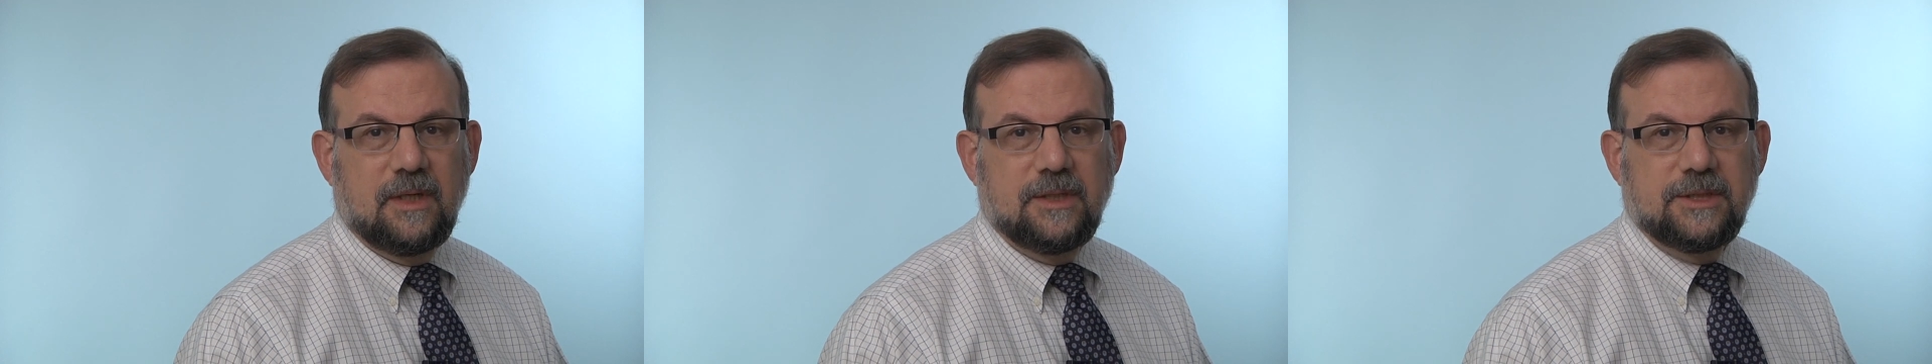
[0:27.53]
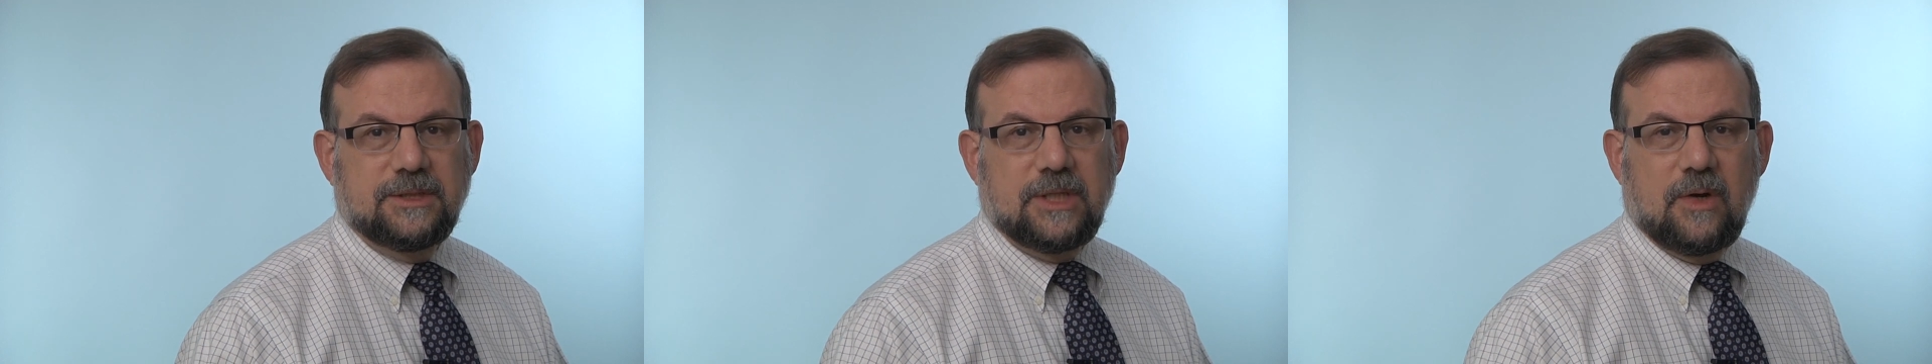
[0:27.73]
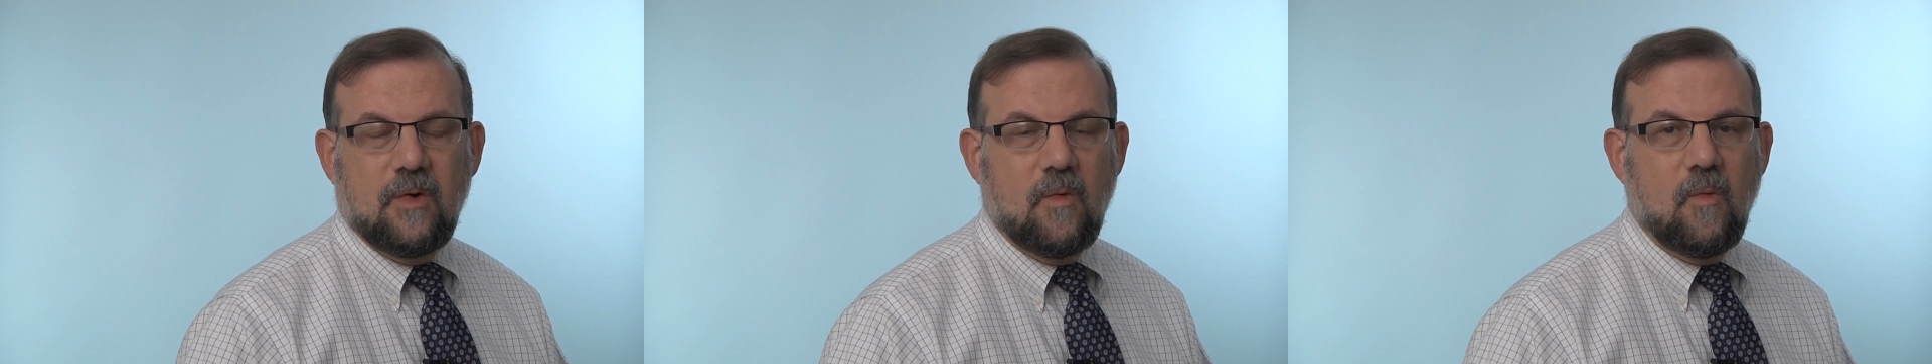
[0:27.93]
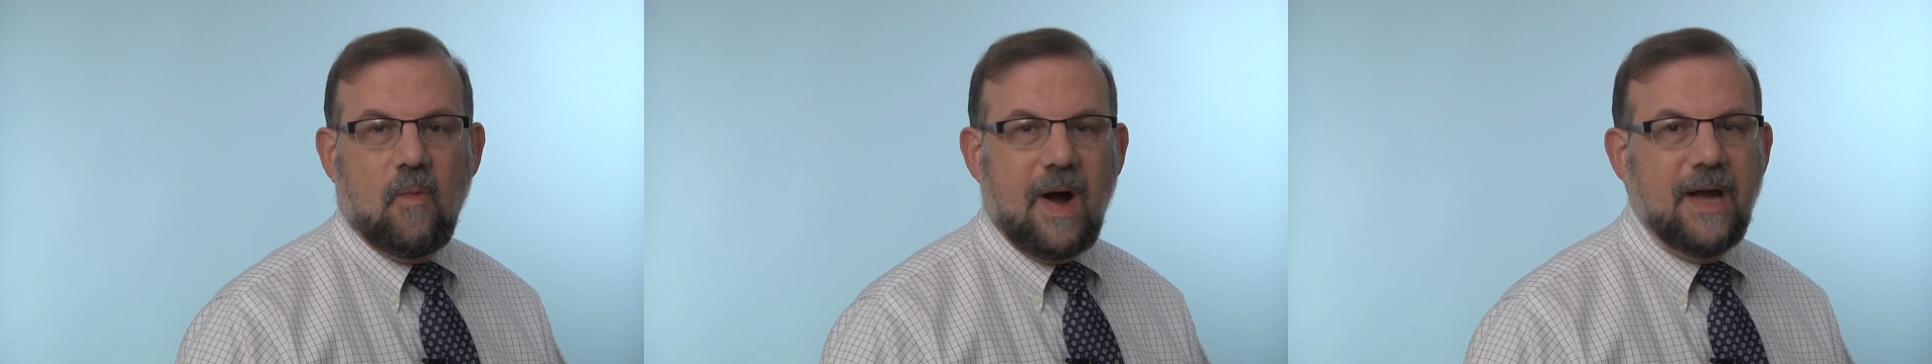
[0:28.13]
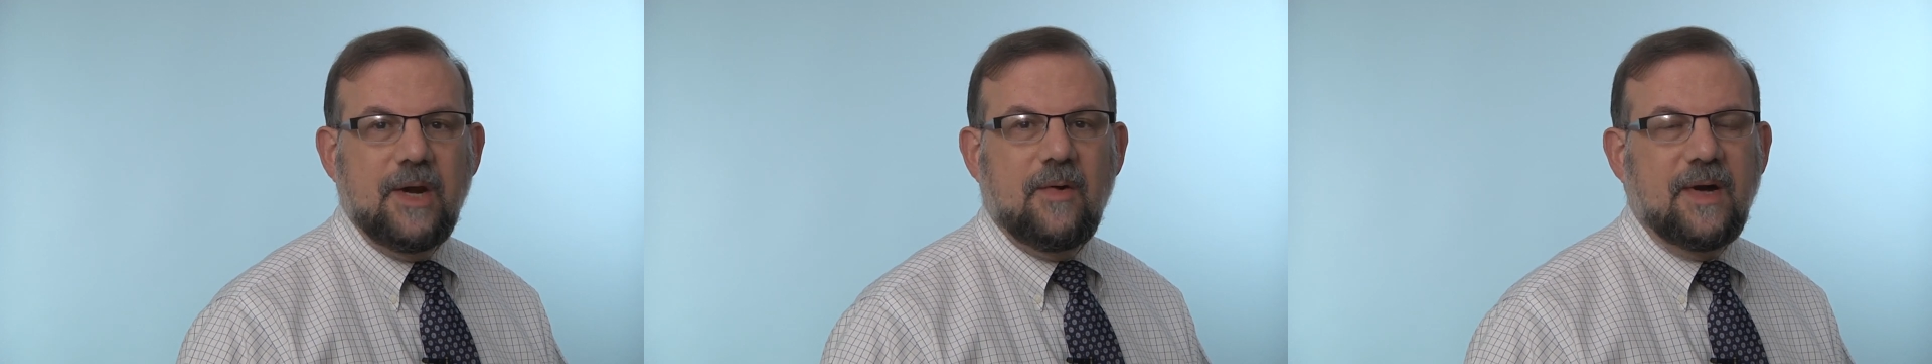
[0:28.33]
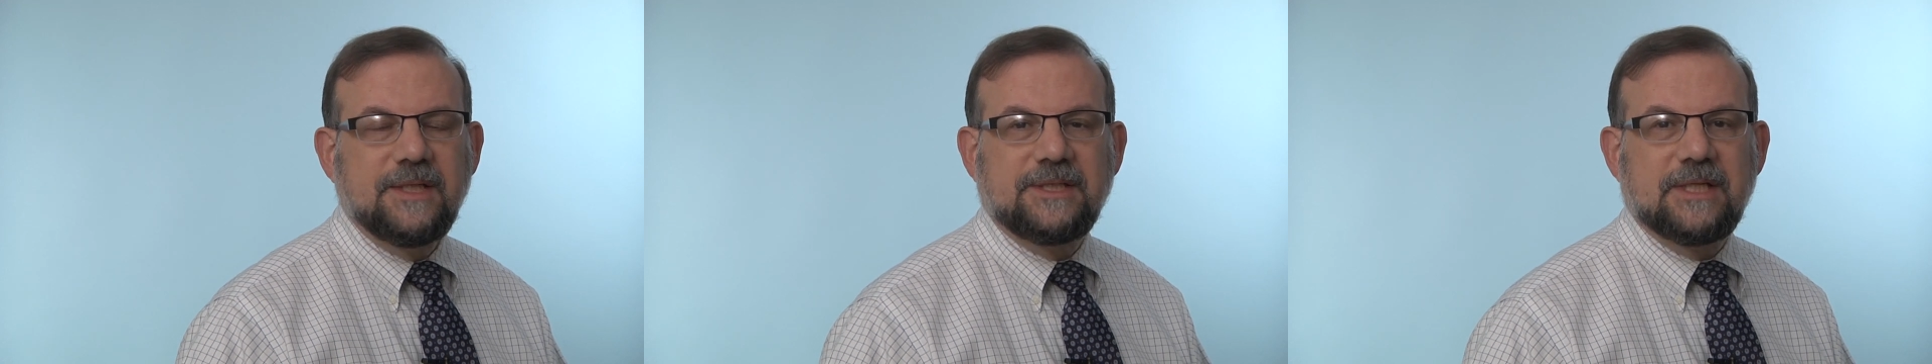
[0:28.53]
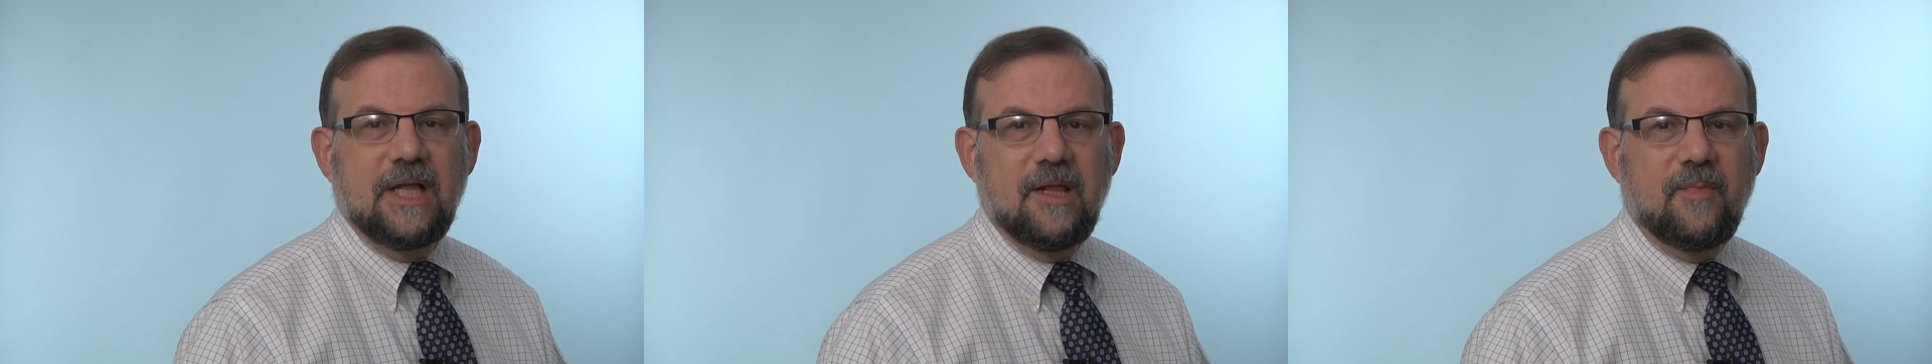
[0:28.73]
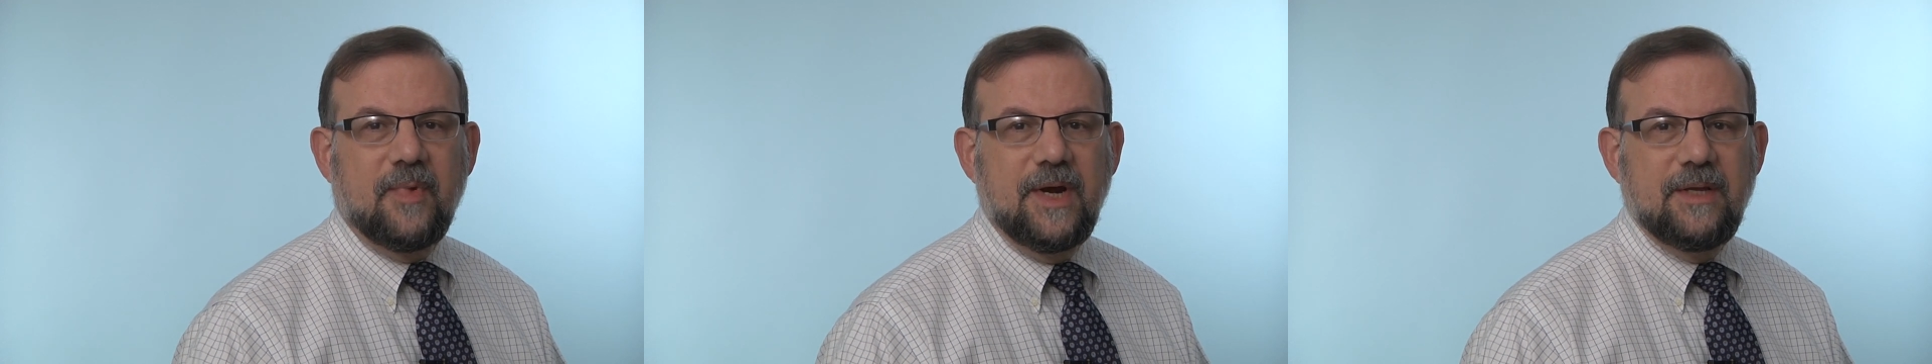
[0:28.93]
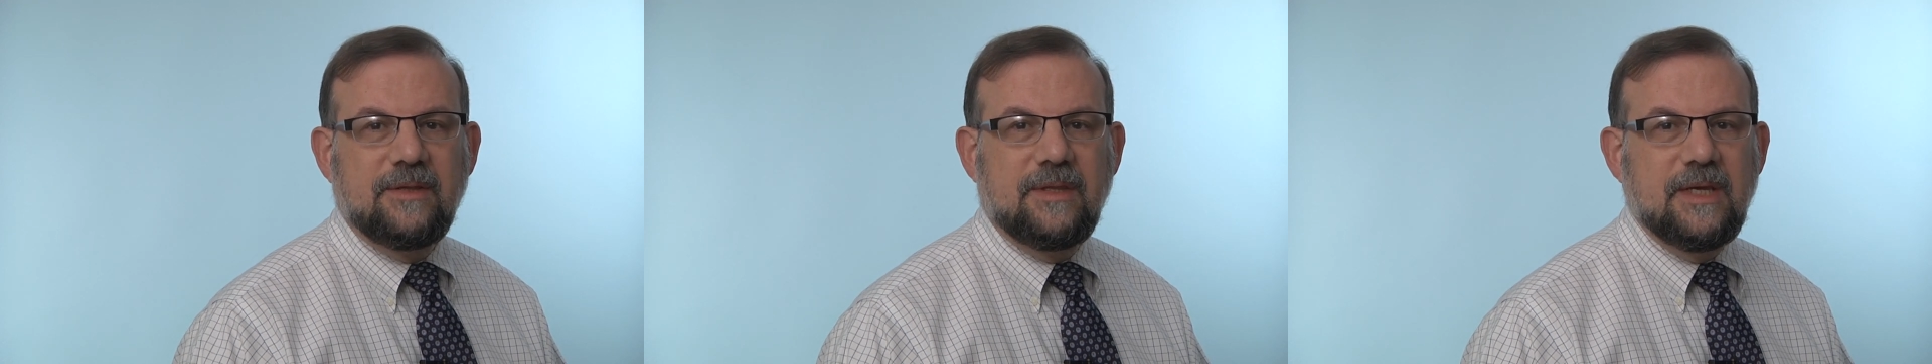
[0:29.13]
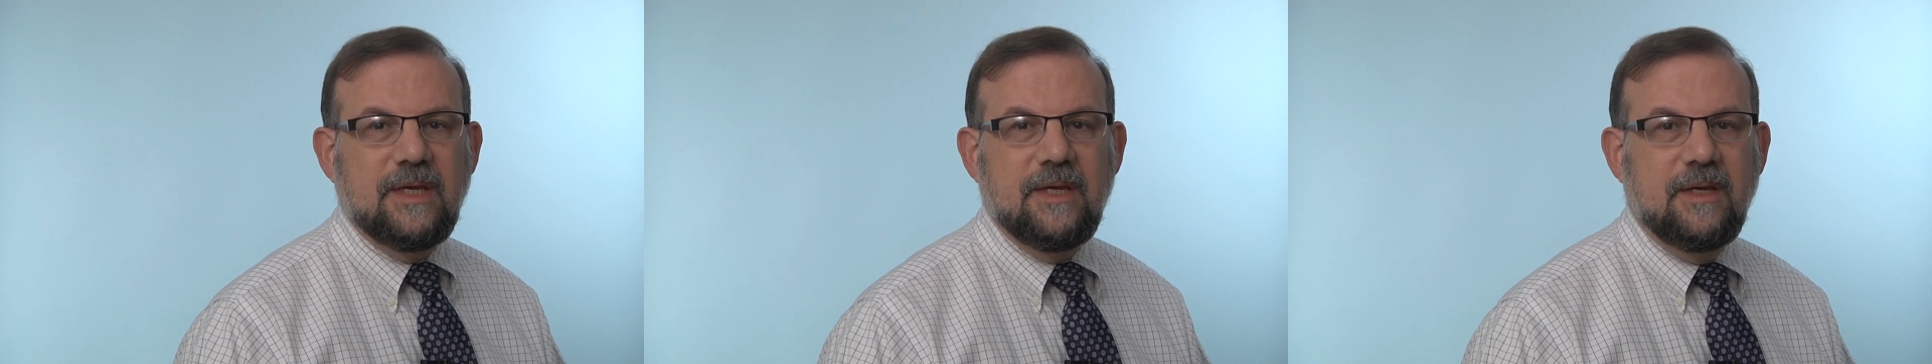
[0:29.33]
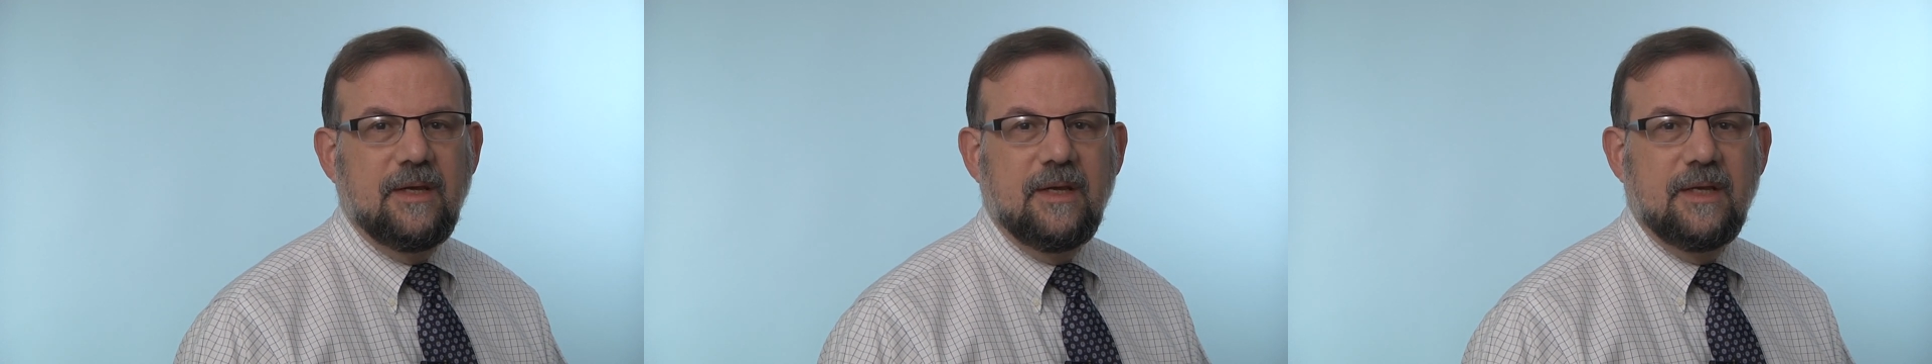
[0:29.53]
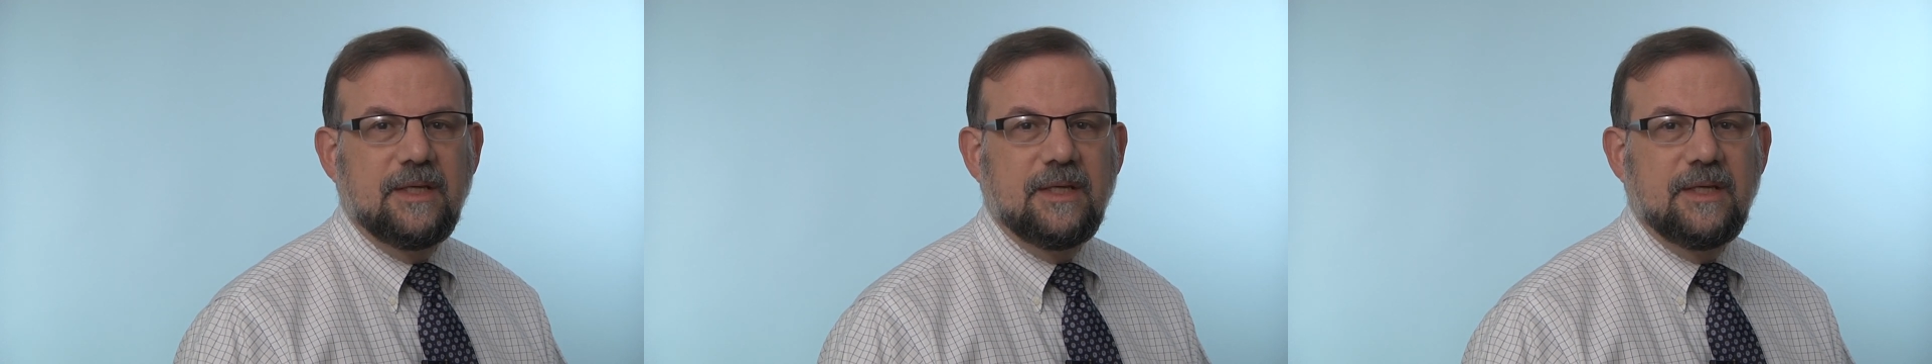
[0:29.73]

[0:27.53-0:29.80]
So, why do I celebrate the